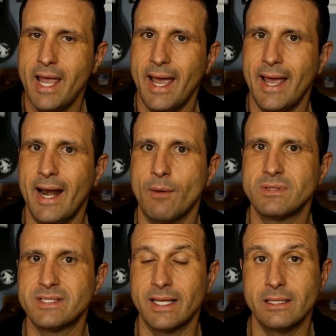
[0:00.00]
and I would
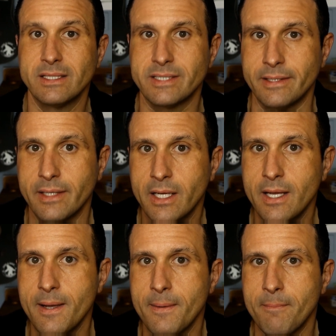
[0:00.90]
say, listen,
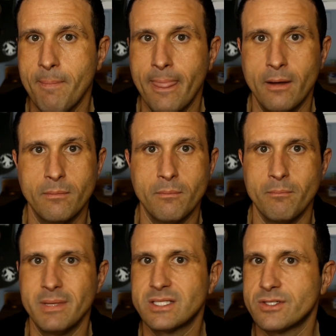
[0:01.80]

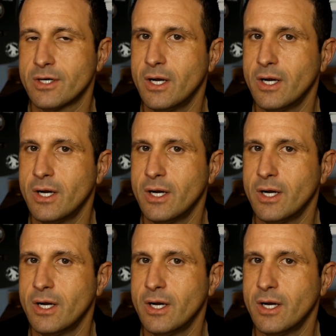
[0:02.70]
Mr.